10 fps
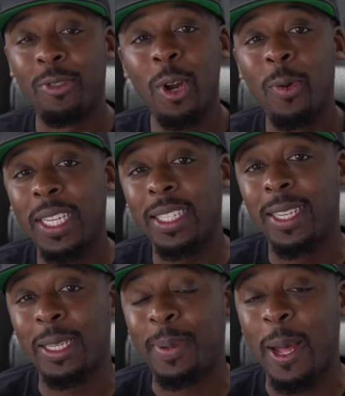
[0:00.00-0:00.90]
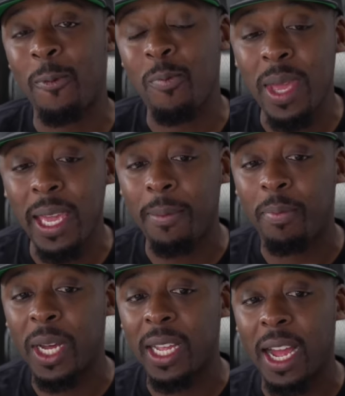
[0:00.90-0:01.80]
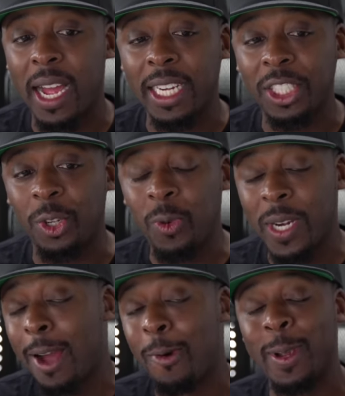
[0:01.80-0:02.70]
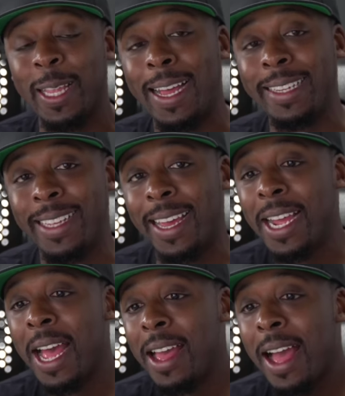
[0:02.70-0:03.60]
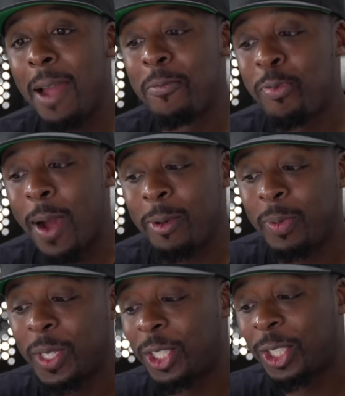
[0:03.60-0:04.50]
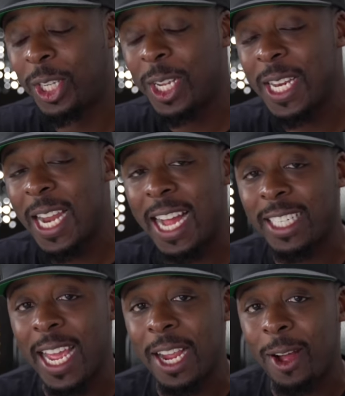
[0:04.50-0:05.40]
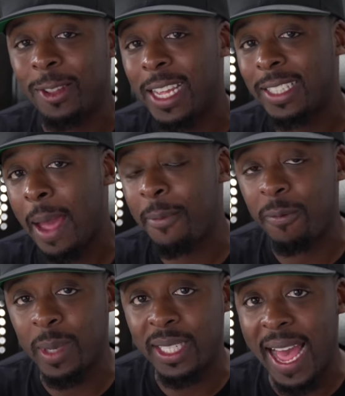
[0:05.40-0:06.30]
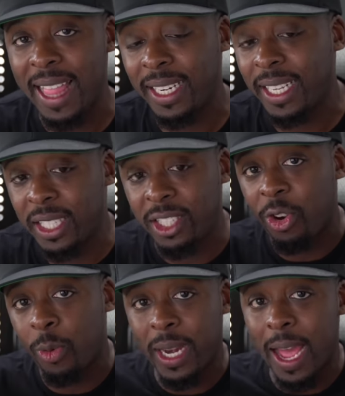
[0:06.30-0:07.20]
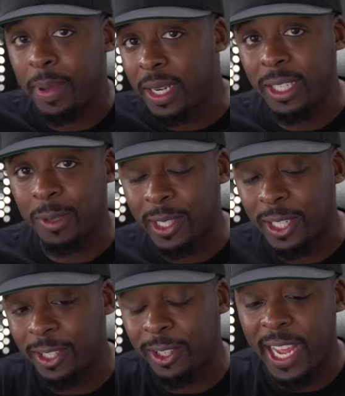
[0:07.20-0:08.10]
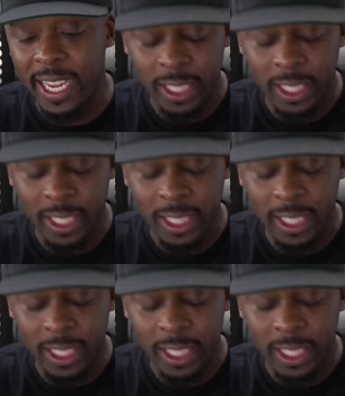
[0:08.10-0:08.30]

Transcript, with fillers: I don't know what that says about me, but I, I do now realize that I probably should not take on that type of mentality considering what happened in this particular